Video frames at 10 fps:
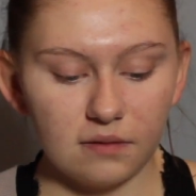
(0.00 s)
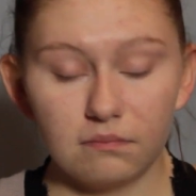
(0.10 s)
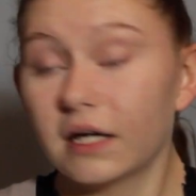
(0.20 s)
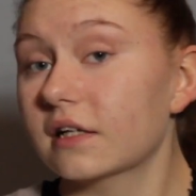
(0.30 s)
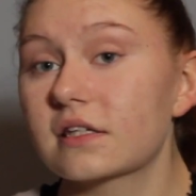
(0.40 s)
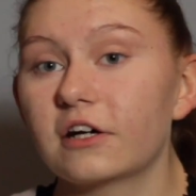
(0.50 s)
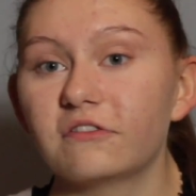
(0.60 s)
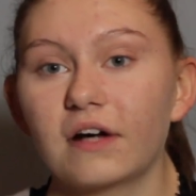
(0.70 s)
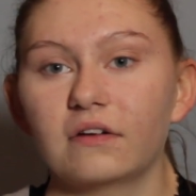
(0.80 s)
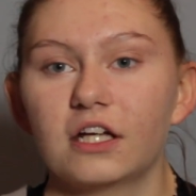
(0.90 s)
a mix
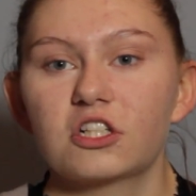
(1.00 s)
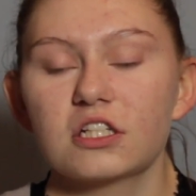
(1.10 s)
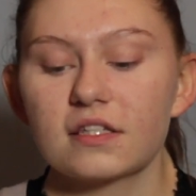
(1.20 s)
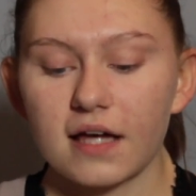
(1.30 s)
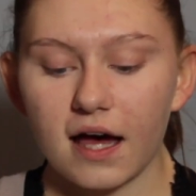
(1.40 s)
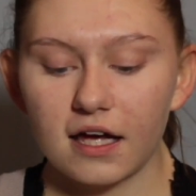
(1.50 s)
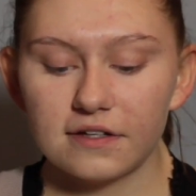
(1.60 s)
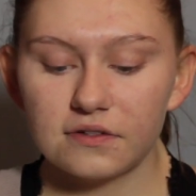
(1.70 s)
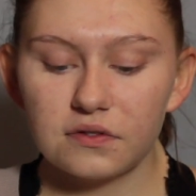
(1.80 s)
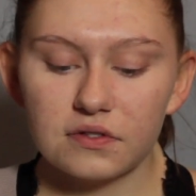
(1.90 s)
of foundations. I
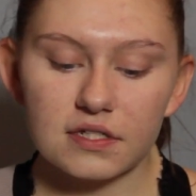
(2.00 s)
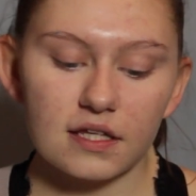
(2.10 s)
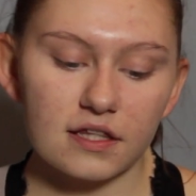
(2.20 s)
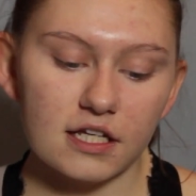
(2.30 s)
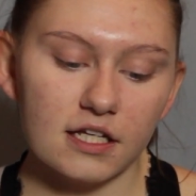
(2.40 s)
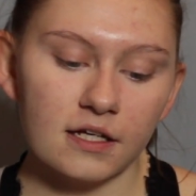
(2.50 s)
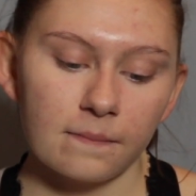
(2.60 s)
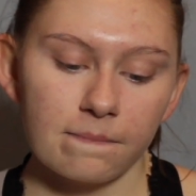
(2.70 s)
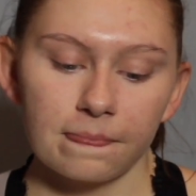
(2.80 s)
use the